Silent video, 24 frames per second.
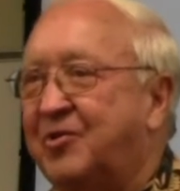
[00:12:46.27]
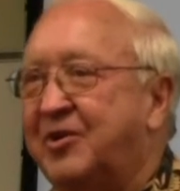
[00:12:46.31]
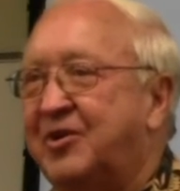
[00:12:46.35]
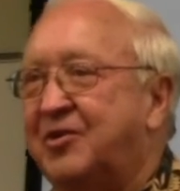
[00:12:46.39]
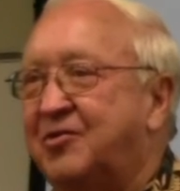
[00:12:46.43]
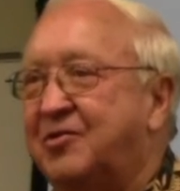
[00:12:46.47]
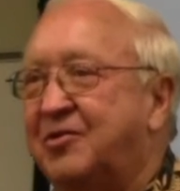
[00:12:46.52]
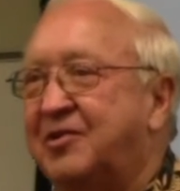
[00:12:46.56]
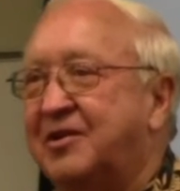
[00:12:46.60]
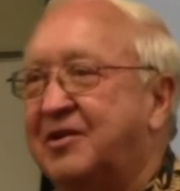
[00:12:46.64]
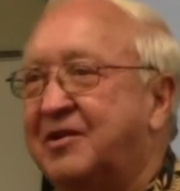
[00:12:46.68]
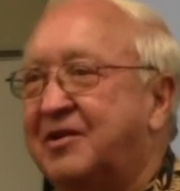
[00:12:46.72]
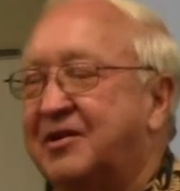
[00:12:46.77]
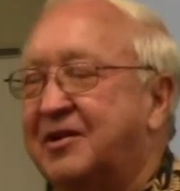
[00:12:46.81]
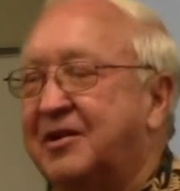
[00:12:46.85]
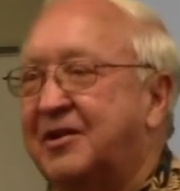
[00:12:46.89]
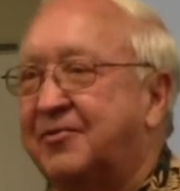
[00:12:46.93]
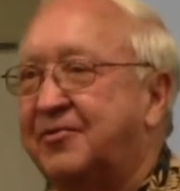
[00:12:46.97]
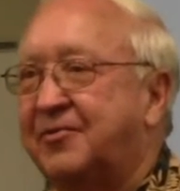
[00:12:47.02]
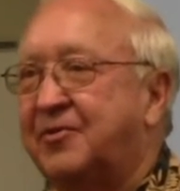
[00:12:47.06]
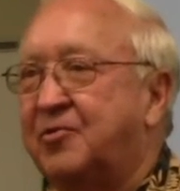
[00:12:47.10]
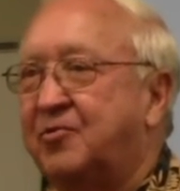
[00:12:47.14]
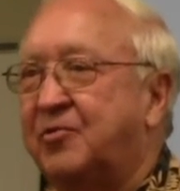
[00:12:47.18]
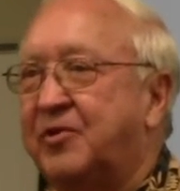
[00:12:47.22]
we do it a little
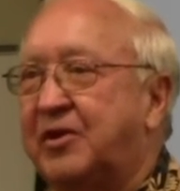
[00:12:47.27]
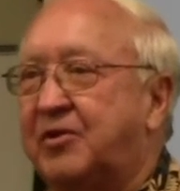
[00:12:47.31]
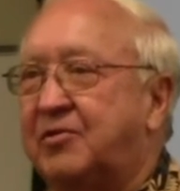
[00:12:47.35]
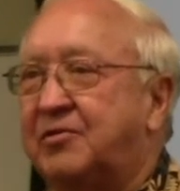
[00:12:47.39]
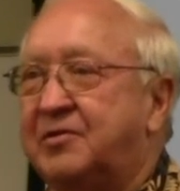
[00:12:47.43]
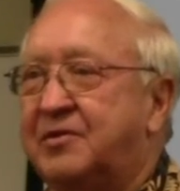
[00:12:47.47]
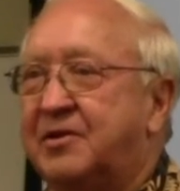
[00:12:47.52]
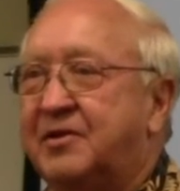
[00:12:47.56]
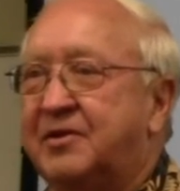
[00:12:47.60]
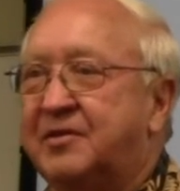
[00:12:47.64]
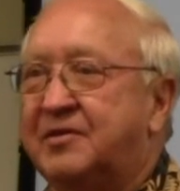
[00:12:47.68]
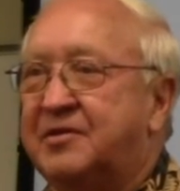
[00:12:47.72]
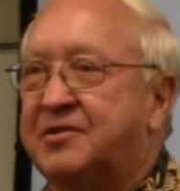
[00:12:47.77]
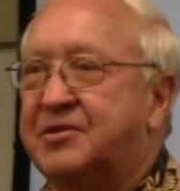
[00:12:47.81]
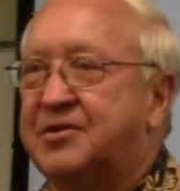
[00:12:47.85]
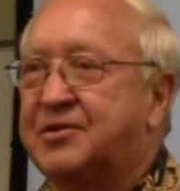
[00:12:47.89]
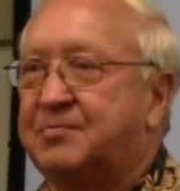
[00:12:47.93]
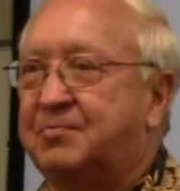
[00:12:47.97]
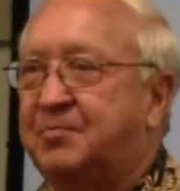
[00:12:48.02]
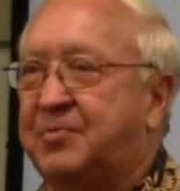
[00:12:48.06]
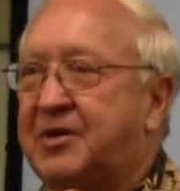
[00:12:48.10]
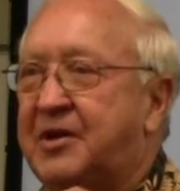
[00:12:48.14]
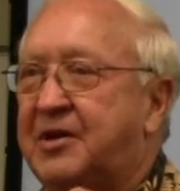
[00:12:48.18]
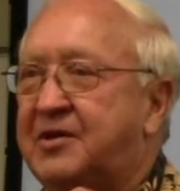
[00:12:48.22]
differently.
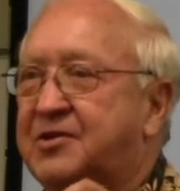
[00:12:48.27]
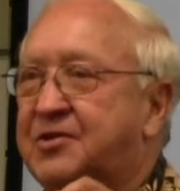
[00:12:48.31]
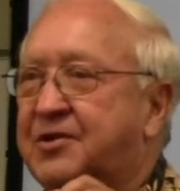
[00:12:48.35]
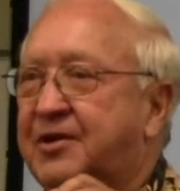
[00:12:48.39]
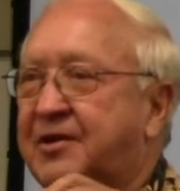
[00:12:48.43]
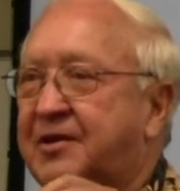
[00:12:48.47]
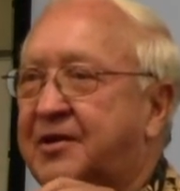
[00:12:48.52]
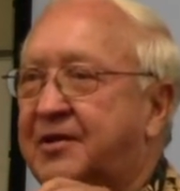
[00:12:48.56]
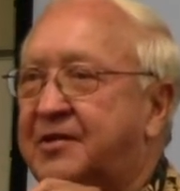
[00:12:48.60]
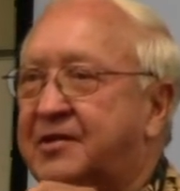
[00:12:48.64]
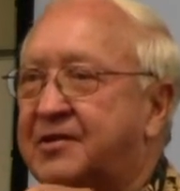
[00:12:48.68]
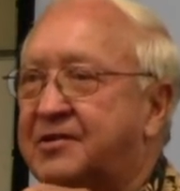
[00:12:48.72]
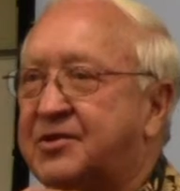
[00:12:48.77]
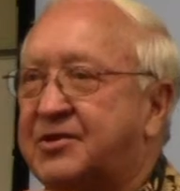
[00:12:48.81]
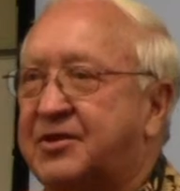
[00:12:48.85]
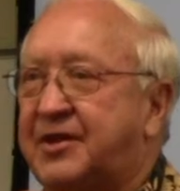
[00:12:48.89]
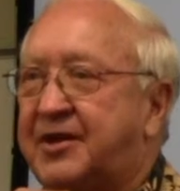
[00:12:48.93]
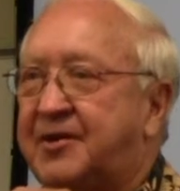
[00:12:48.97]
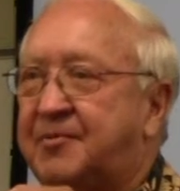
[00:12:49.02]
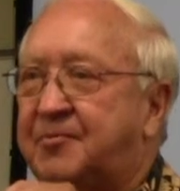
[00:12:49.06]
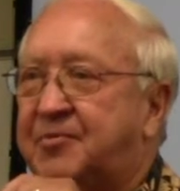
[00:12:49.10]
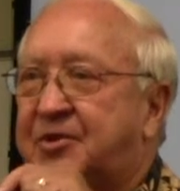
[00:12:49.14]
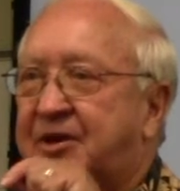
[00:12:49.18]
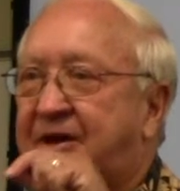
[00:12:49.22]
It's basically the
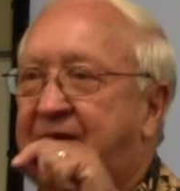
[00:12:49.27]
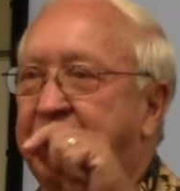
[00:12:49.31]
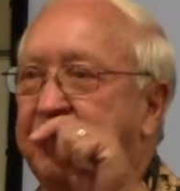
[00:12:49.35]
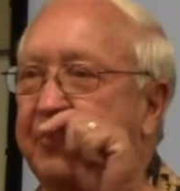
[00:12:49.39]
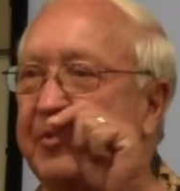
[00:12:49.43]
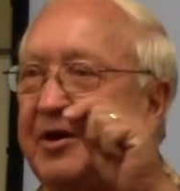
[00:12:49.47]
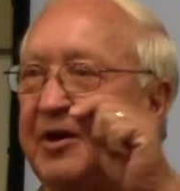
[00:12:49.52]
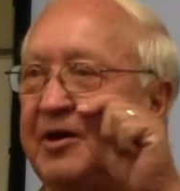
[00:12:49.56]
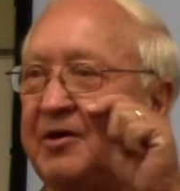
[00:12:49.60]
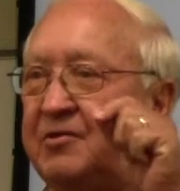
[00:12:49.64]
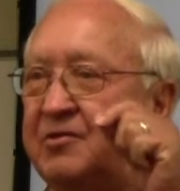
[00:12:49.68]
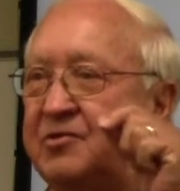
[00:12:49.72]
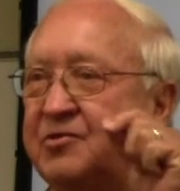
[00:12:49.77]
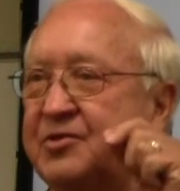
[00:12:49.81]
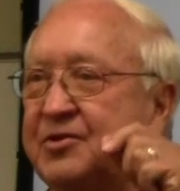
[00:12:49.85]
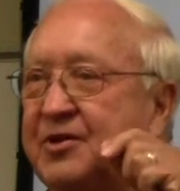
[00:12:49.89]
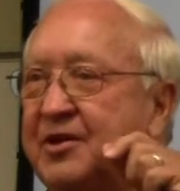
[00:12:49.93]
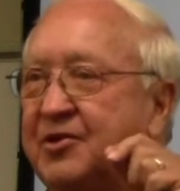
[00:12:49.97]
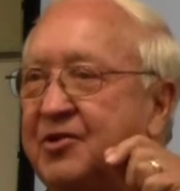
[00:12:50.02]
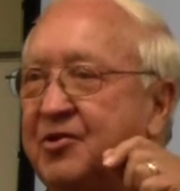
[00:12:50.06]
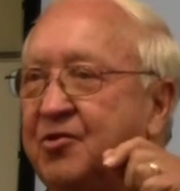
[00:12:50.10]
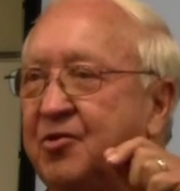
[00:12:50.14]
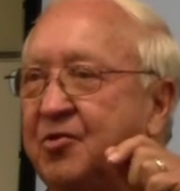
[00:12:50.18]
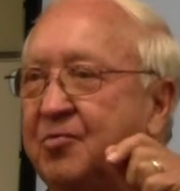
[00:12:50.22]
same type of
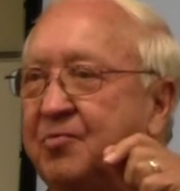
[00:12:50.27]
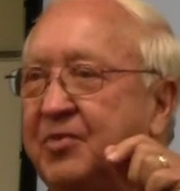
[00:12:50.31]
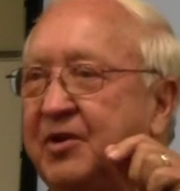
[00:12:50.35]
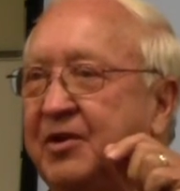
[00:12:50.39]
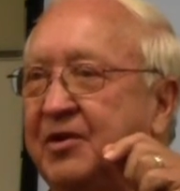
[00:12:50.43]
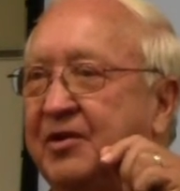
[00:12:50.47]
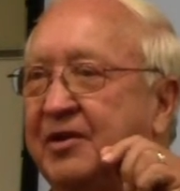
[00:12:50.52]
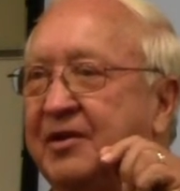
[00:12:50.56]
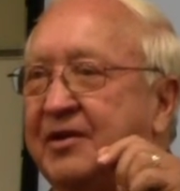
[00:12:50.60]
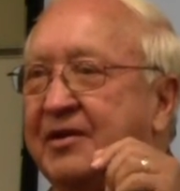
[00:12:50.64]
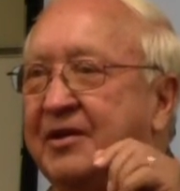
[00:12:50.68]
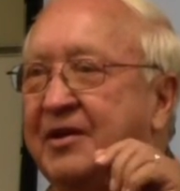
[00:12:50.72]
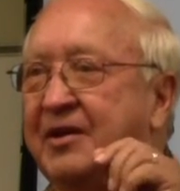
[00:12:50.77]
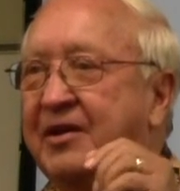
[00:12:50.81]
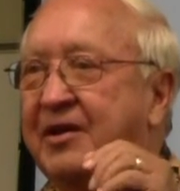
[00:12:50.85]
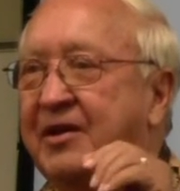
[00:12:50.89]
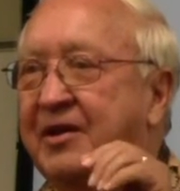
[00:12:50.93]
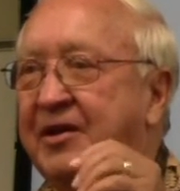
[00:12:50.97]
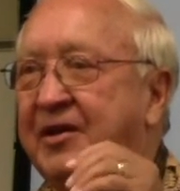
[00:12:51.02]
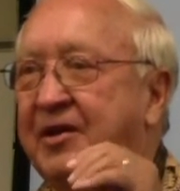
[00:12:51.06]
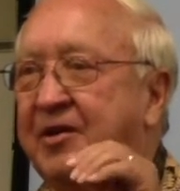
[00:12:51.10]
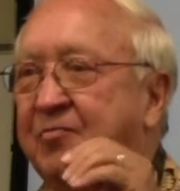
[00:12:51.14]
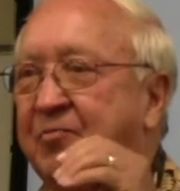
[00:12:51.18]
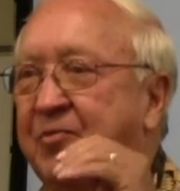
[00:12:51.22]
house that you're building,
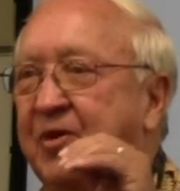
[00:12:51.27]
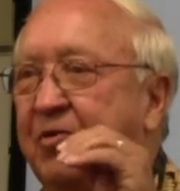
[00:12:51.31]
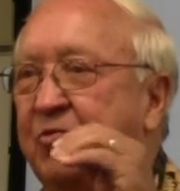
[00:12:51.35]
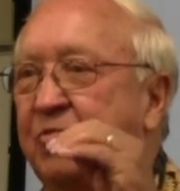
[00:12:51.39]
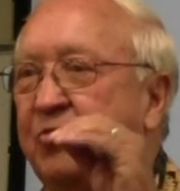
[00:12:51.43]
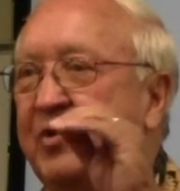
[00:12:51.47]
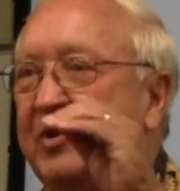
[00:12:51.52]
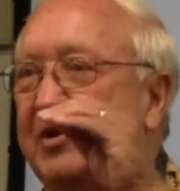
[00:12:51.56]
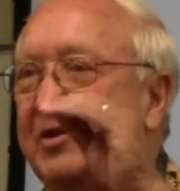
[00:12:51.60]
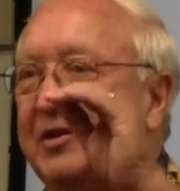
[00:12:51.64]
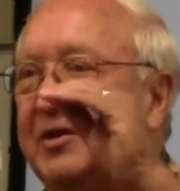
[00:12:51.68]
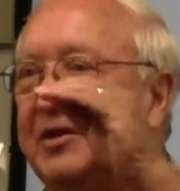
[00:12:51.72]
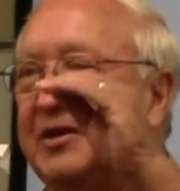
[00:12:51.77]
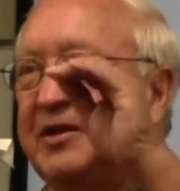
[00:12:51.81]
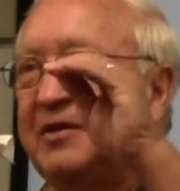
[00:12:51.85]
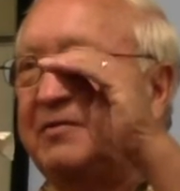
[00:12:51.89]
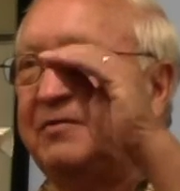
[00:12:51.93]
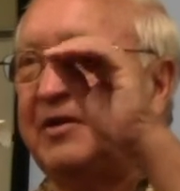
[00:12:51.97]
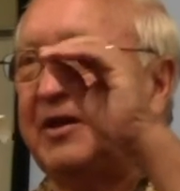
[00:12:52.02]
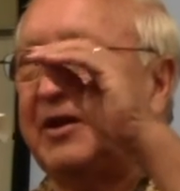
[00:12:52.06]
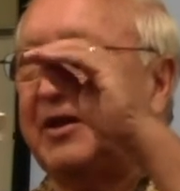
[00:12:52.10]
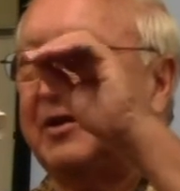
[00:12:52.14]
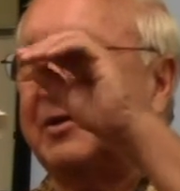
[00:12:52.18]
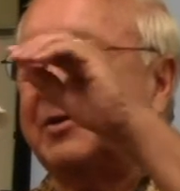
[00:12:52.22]
but we'll
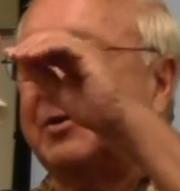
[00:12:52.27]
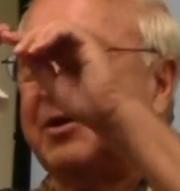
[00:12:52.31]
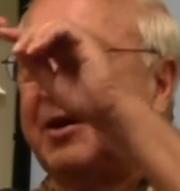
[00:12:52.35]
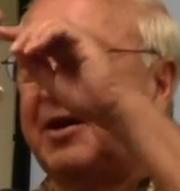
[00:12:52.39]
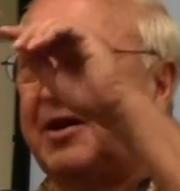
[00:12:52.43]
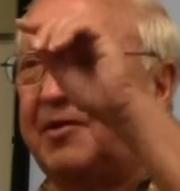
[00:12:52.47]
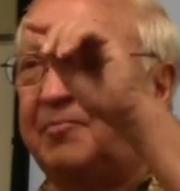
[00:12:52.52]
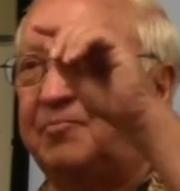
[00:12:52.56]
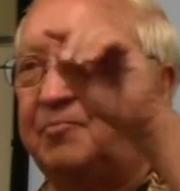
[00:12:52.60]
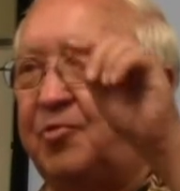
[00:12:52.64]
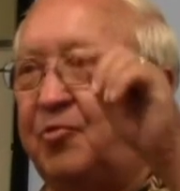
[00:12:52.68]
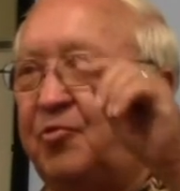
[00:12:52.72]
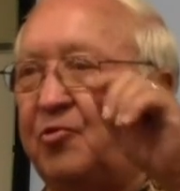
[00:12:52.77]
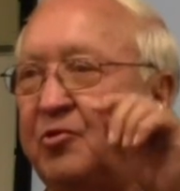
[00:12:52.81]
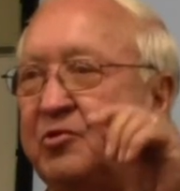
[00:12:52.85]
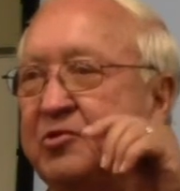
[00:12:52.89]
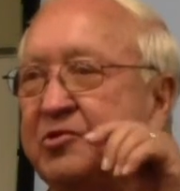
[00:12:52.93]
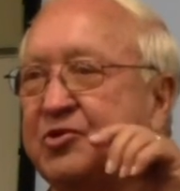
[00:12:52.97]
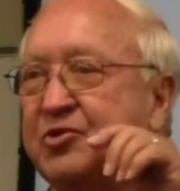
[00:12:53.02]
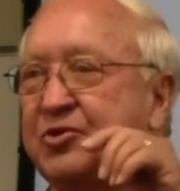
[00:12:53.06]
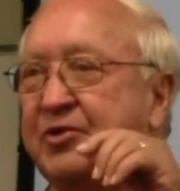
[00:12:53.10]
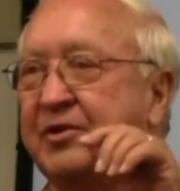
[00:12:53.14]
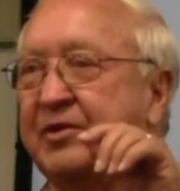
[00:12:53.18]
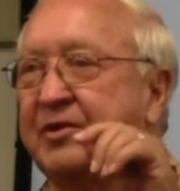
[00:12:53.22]
leave that top
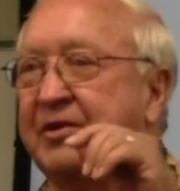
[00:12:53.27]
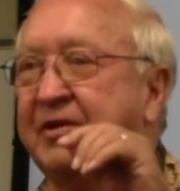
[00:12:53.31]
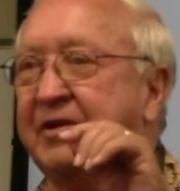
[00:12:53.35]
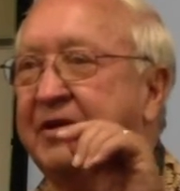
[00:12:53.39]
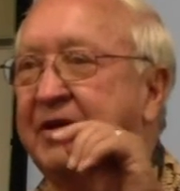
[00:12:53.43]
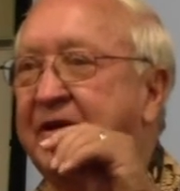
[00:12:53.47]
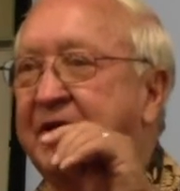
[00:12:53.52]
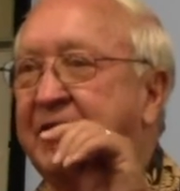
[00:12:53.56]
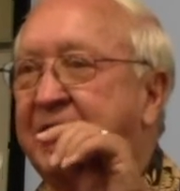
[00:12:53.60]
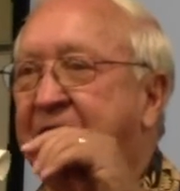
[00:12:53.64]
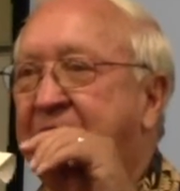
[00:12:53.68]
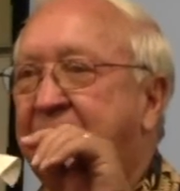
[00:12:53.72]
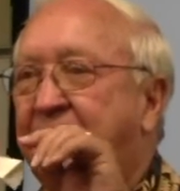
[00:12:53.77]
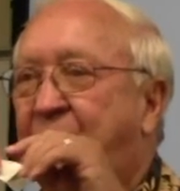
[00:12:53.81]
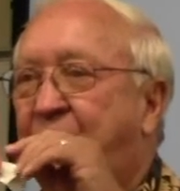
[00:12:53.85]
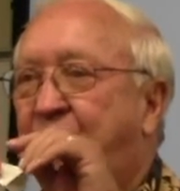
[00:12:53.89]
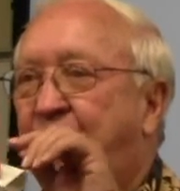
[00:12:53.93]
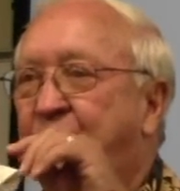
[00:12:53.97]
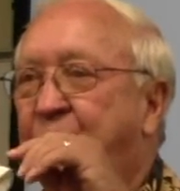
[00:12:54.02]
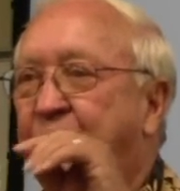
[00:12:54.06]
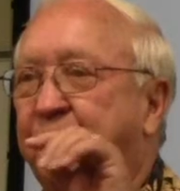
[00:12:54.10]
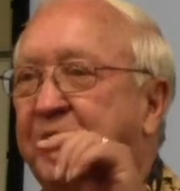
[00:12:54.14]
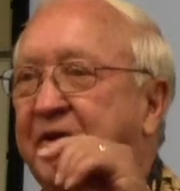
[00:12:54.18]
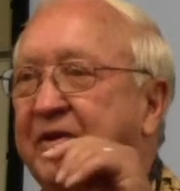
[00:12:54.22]
portion
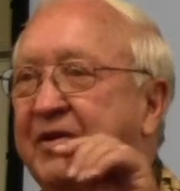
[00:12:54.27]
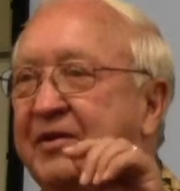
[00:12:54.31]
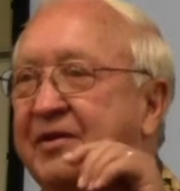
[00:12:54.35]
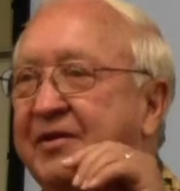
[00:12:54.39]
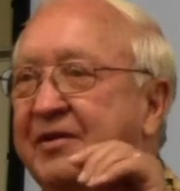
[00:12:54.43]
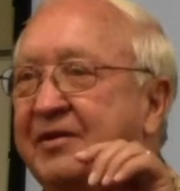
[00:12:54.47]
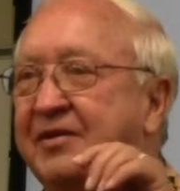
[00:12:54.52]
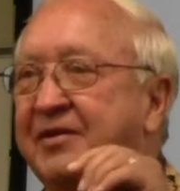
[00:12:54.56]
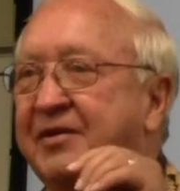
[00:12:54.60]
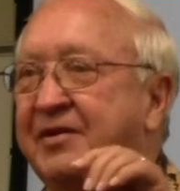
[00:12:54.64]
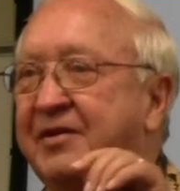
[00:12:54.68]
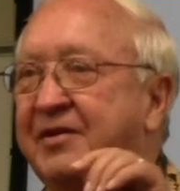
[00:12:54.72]
open.